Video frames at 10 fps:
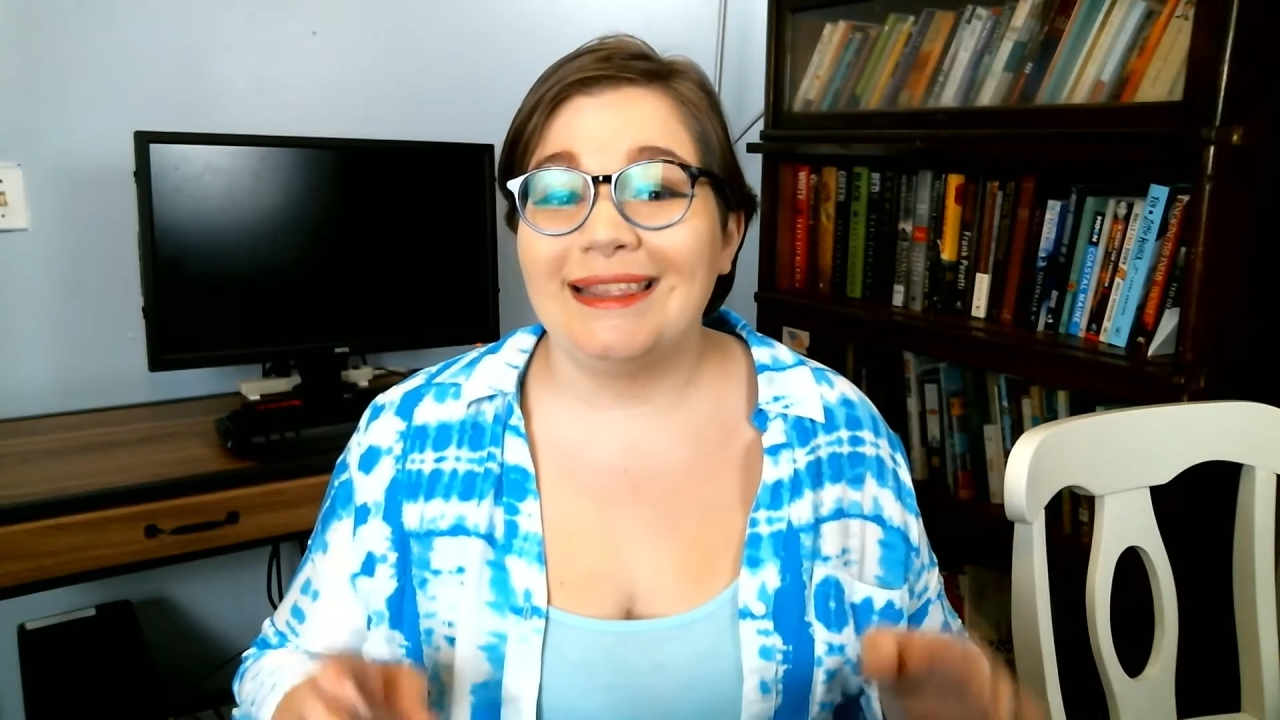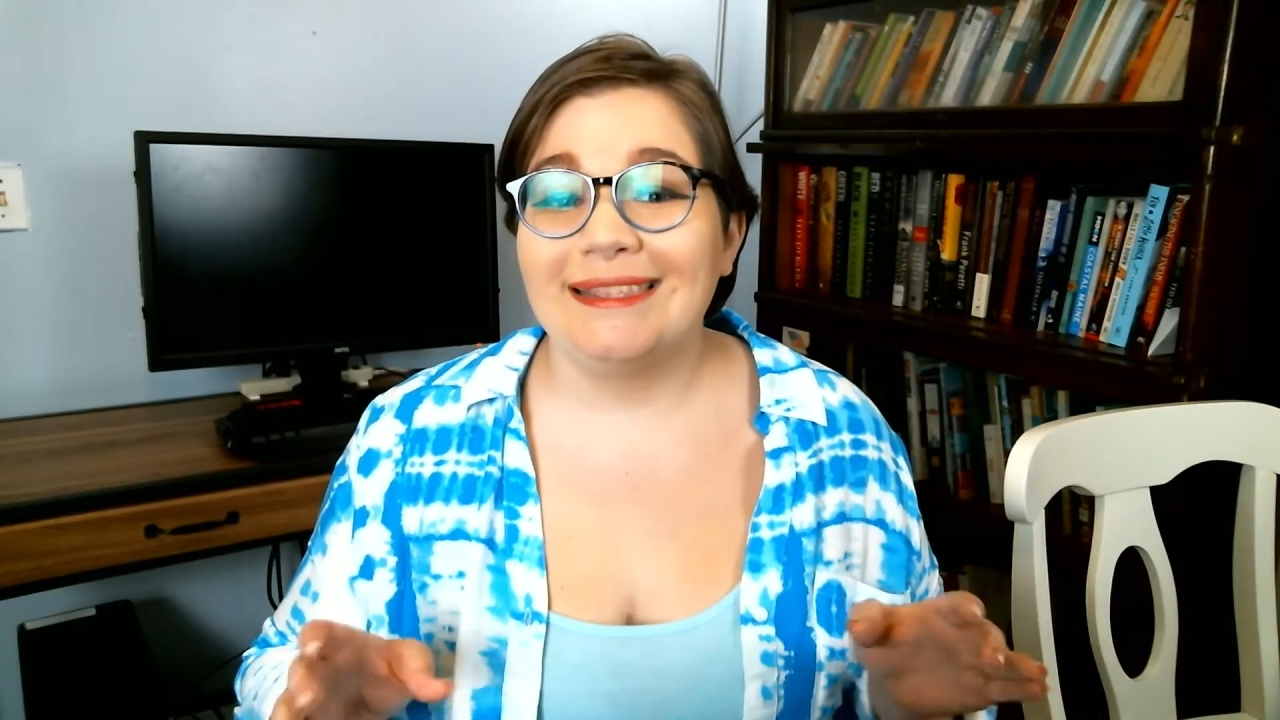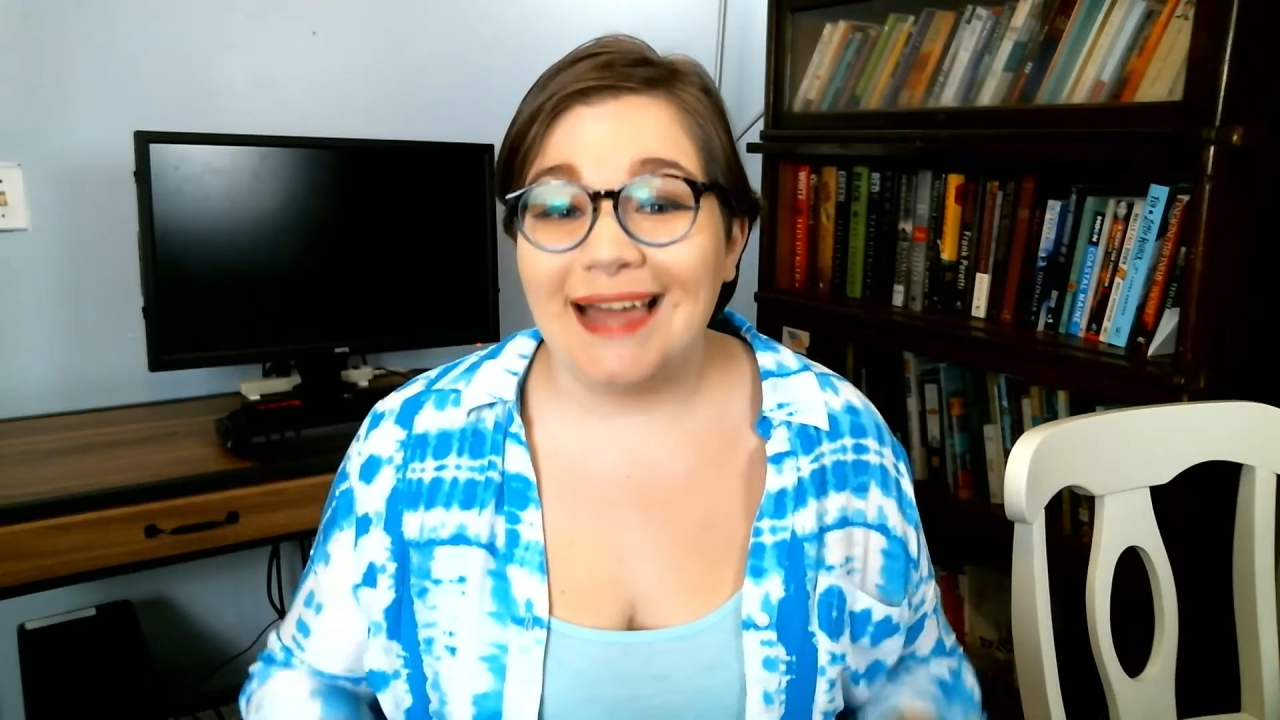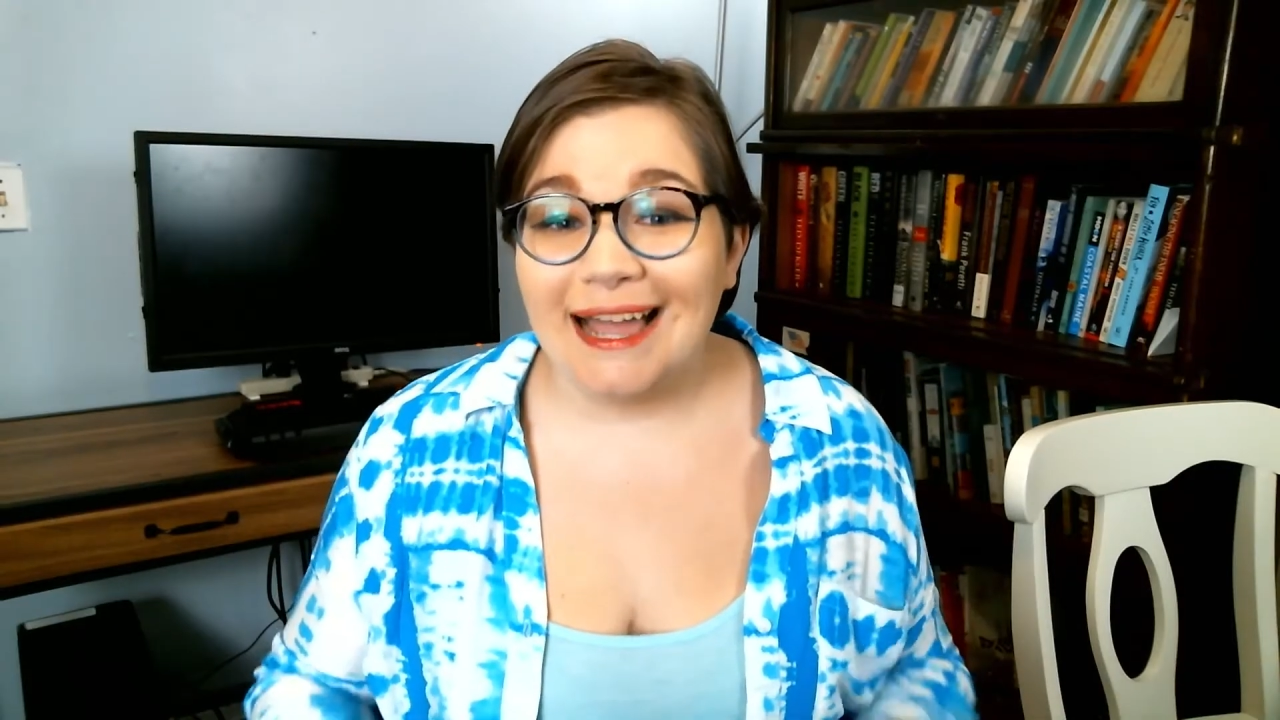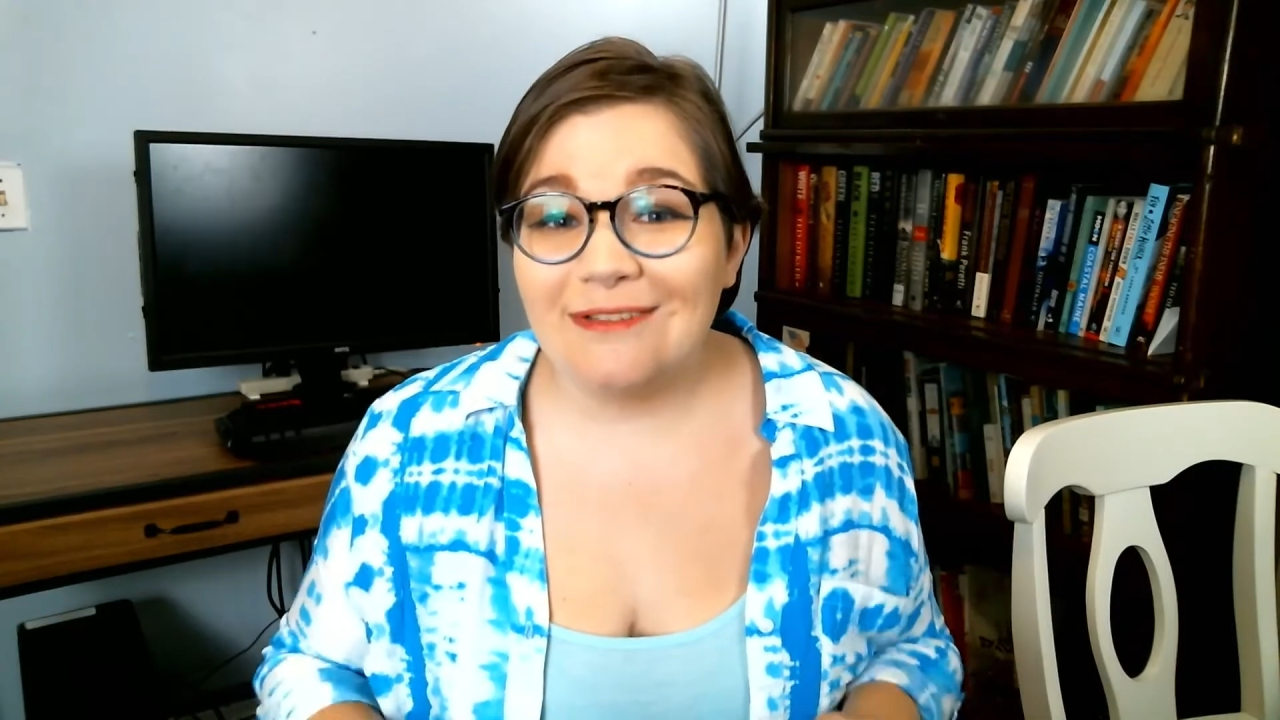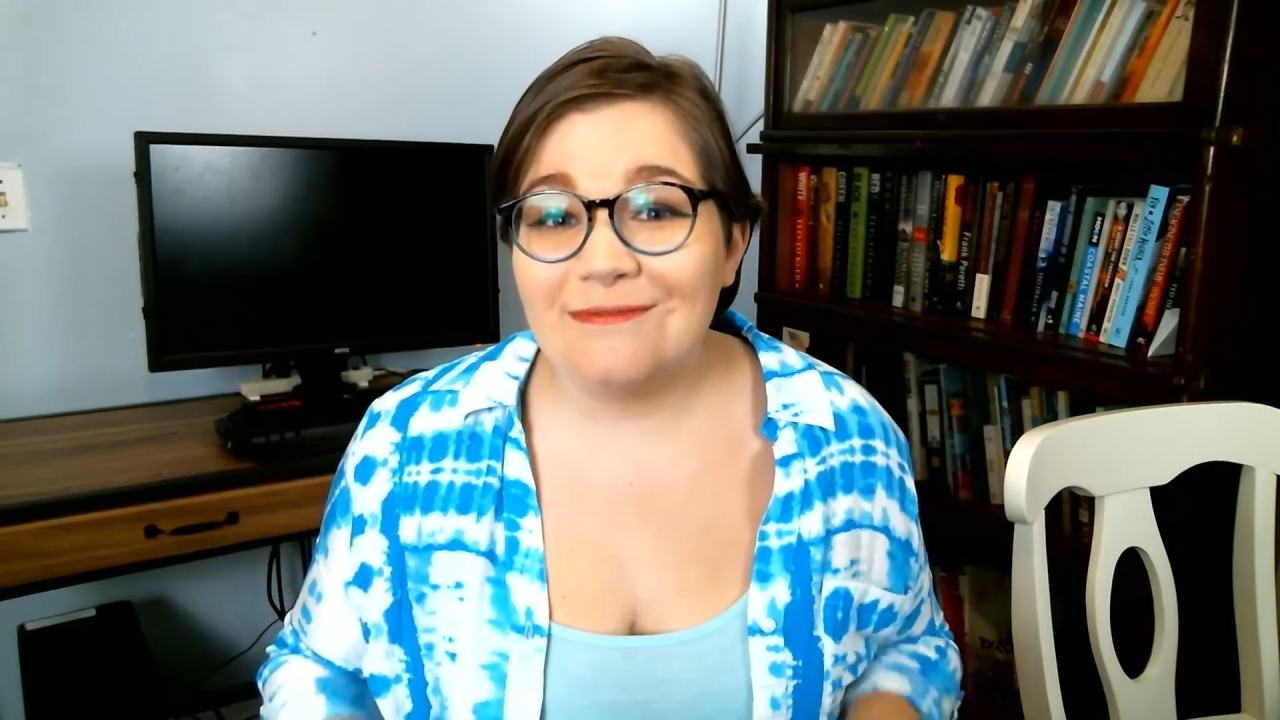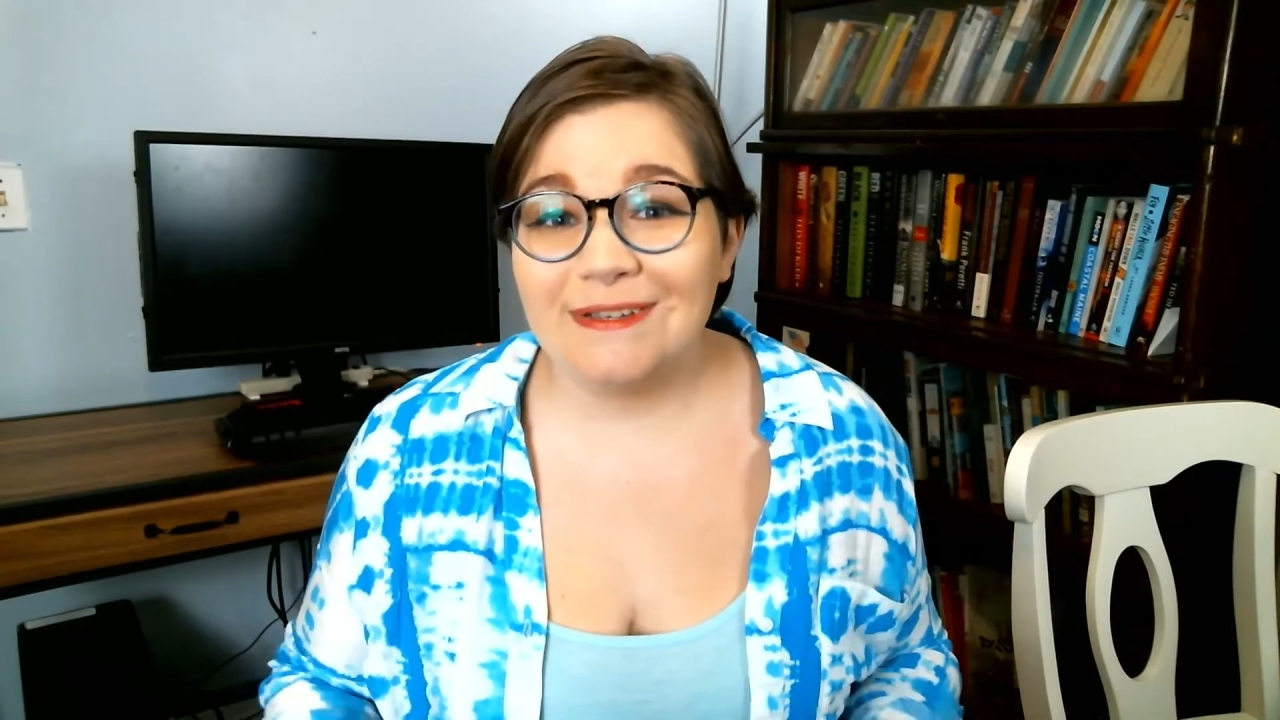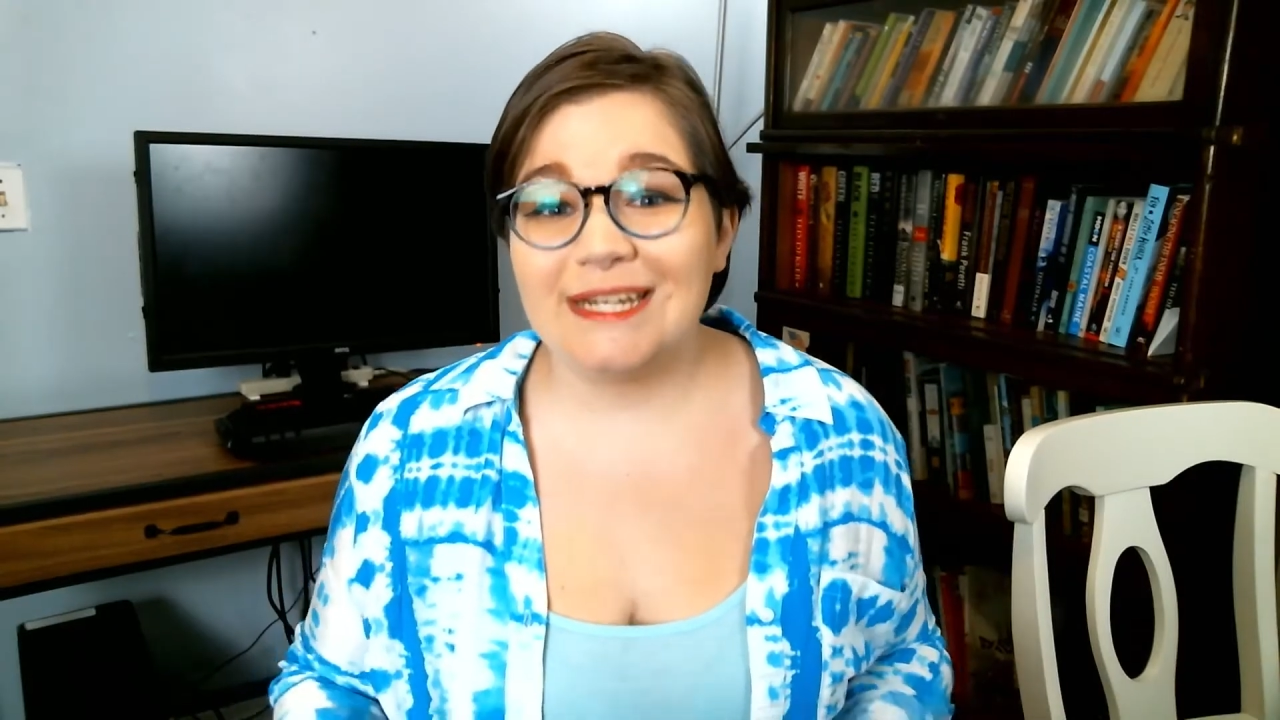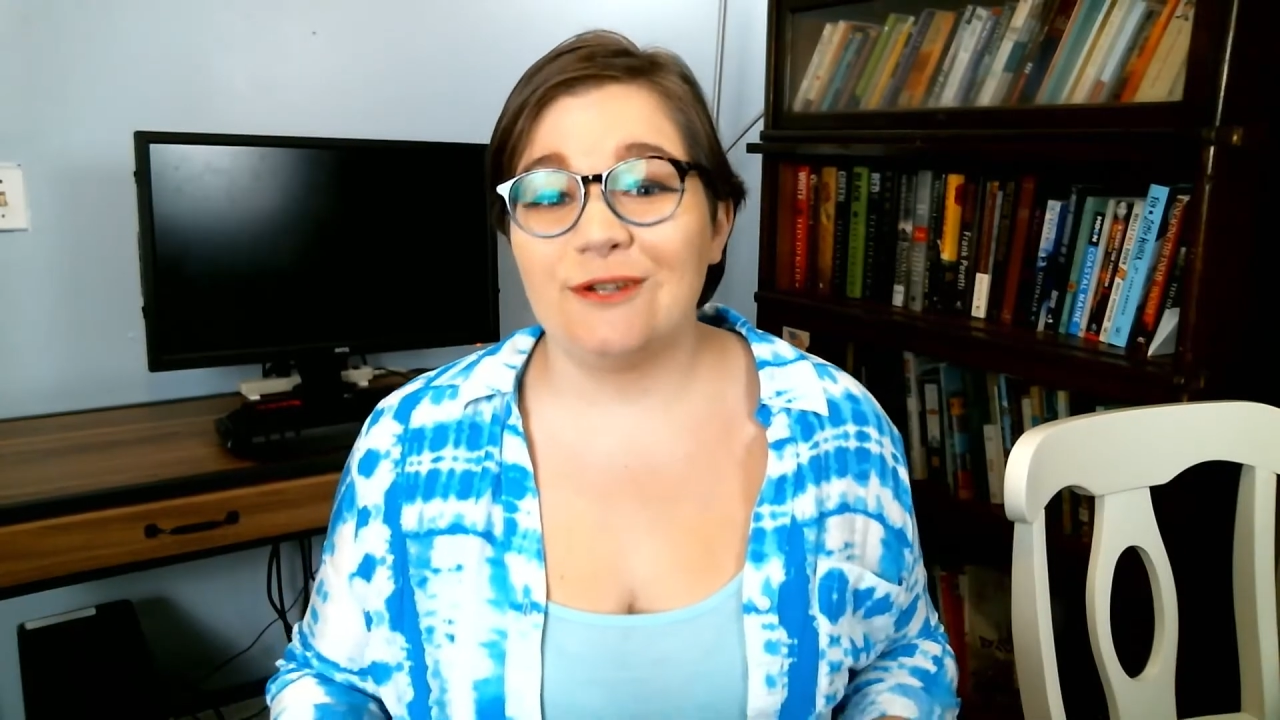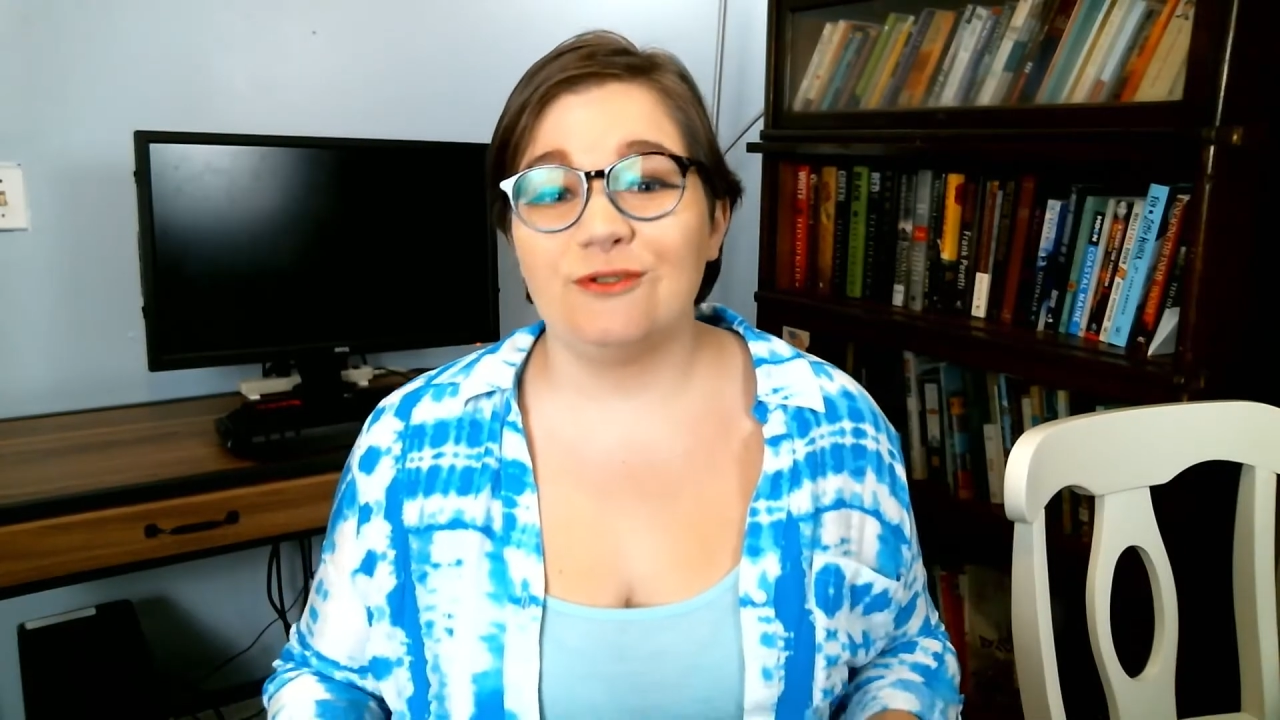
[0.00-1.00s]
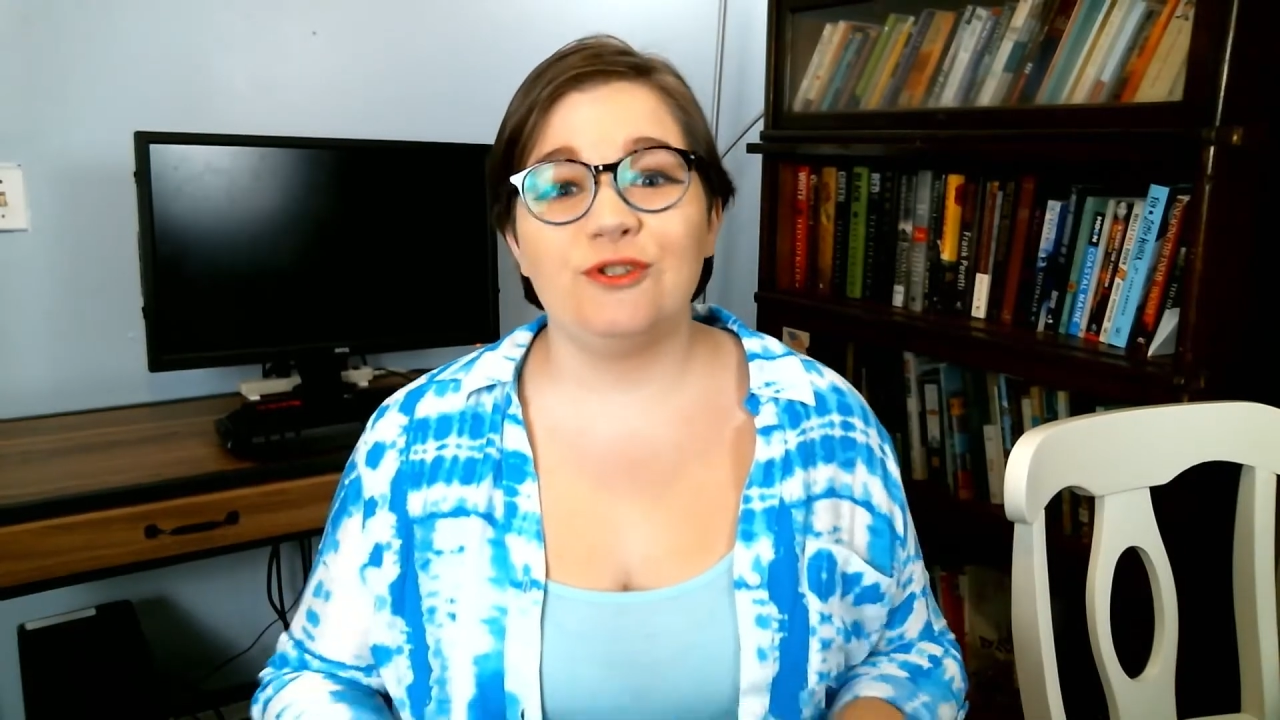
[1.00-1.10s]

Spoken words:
live videos